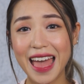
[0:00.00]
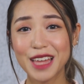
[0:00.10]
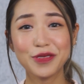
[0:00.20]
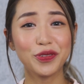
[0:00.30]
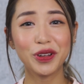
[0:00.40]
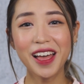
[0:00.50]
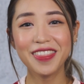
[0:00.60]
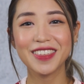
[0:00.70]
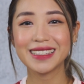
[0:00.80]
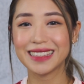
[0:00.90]
And
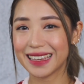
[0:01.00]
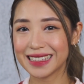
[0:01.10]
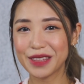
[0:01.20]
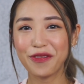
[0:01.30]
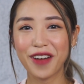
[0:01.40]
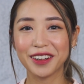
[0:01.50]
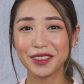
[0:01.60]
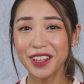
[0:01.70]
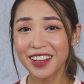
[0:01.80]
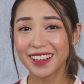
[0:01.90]
voila, this is the
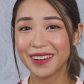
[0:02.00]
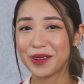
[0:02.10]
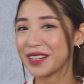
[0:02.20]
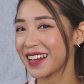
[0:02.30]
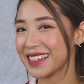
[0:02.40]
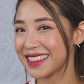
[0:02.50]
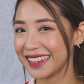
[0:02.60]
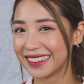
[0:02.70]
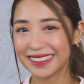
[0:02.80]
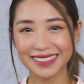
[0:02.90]
final look. What do you
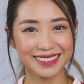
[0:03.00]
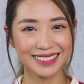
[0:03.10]
guys think?